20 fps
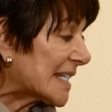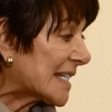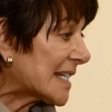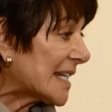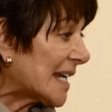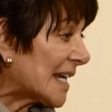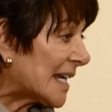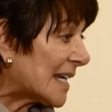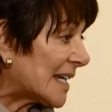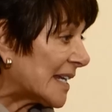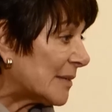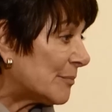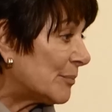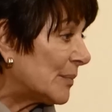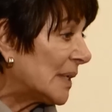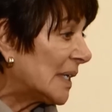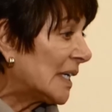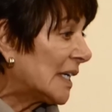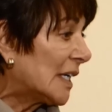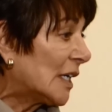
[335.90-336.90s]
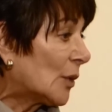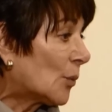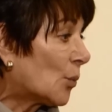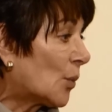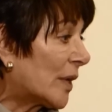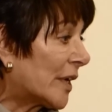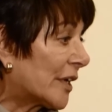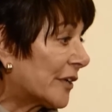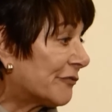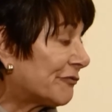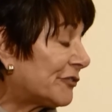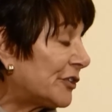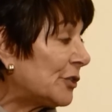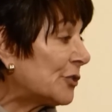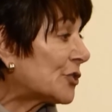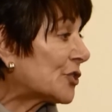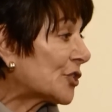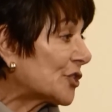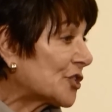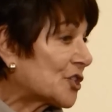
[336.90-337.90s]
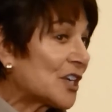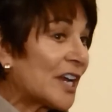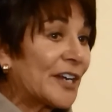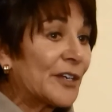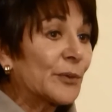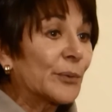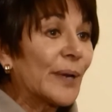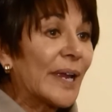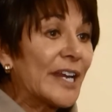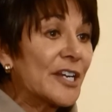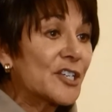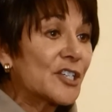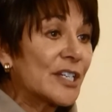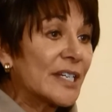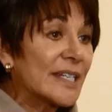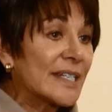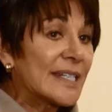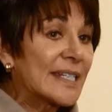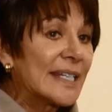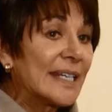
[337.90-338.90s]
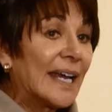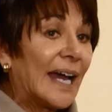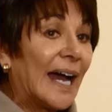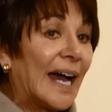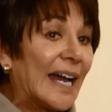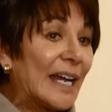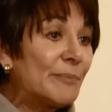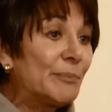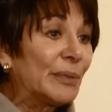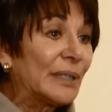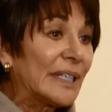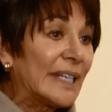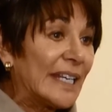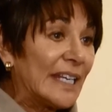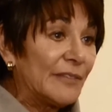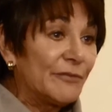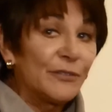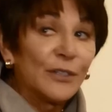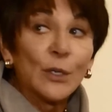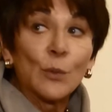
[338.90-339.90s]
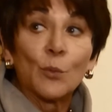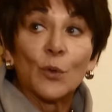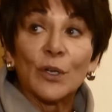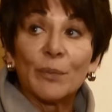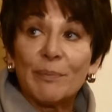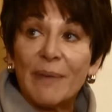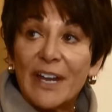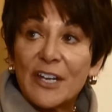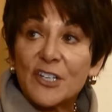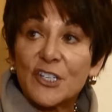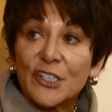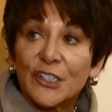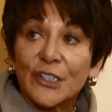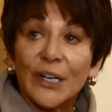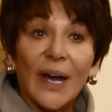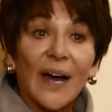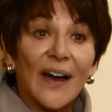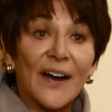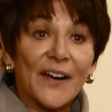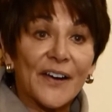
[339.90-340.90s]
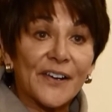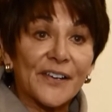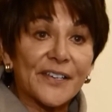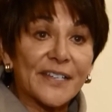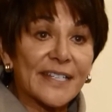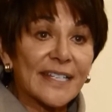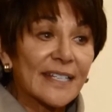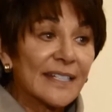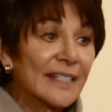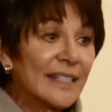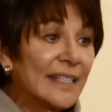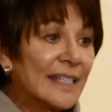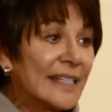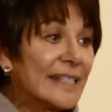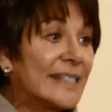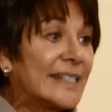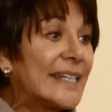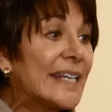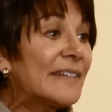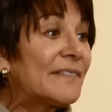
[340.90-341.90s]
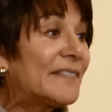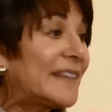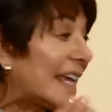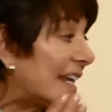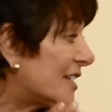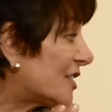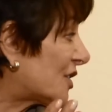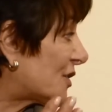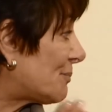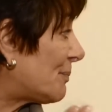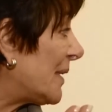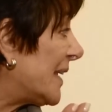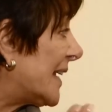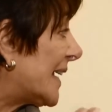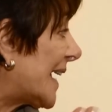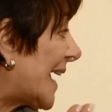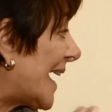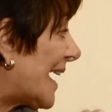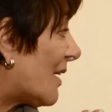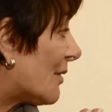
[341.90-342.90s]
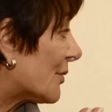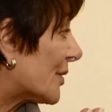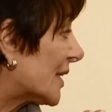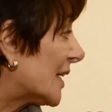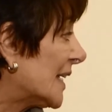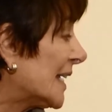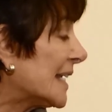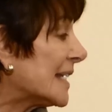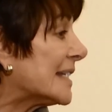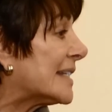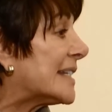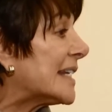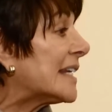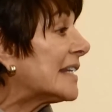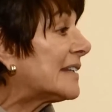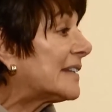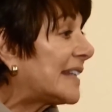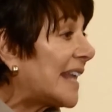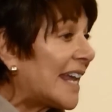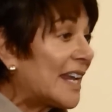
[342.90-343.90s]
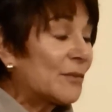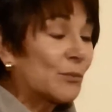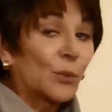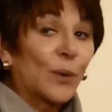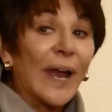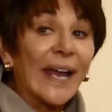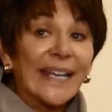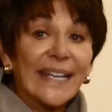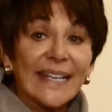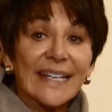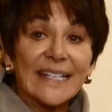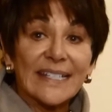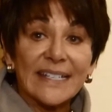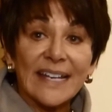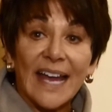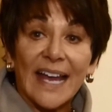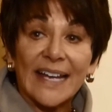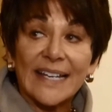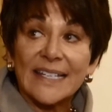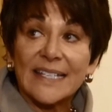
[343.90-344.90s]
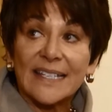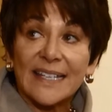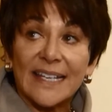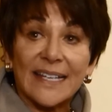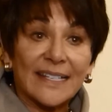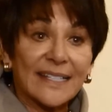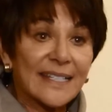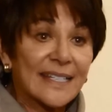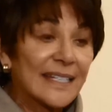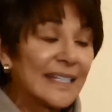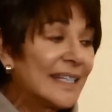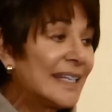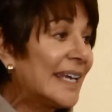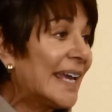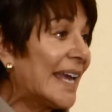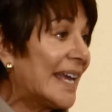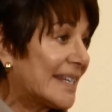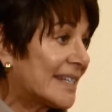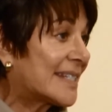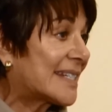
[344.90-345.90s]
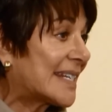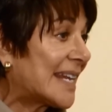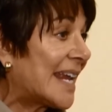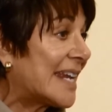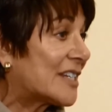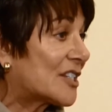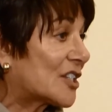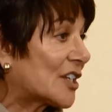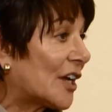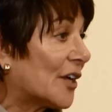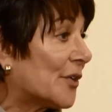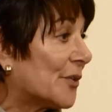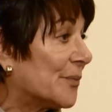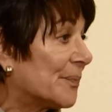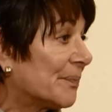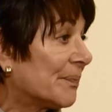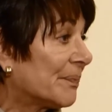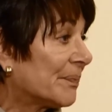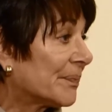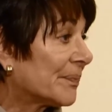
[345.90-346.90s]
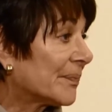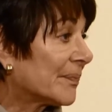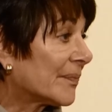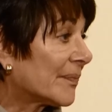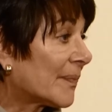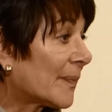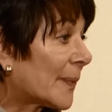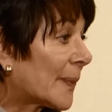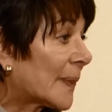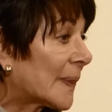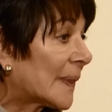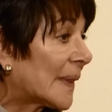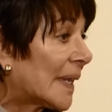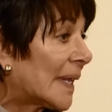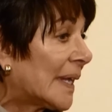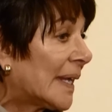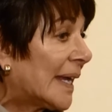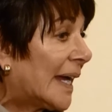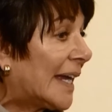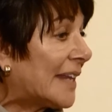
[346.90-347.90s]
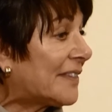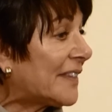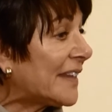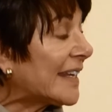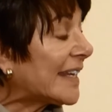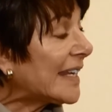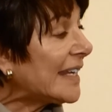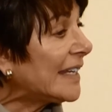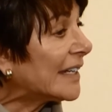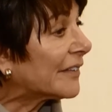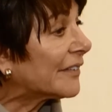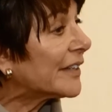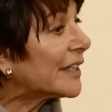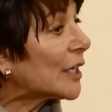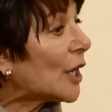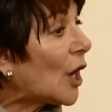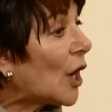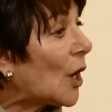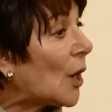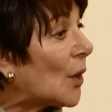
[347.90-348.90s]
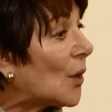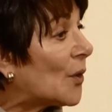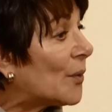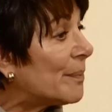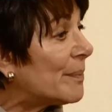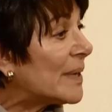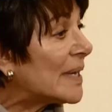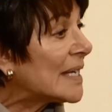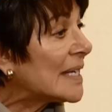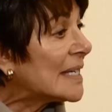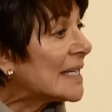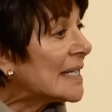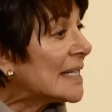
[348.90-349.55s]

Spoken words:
time where future generations, I believe, will measure ours. Did they speak out? Did they recognize this and say so? I think here at home,